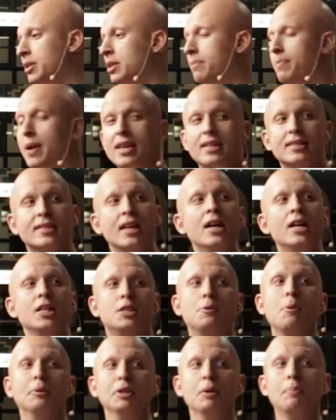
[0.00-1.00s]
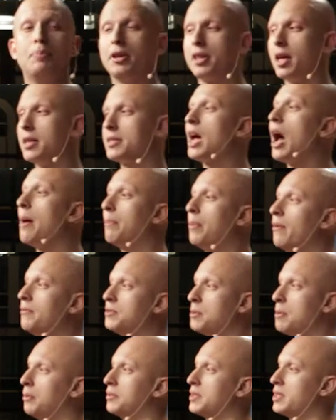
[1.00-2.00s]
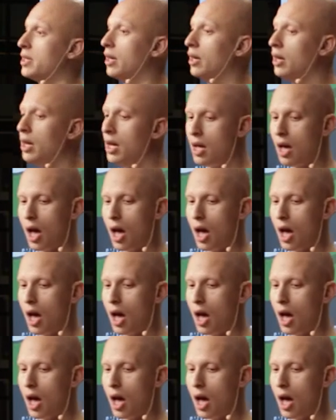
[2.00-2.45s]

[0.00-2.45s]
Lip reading: at the base, to be able to build on top of, to be able to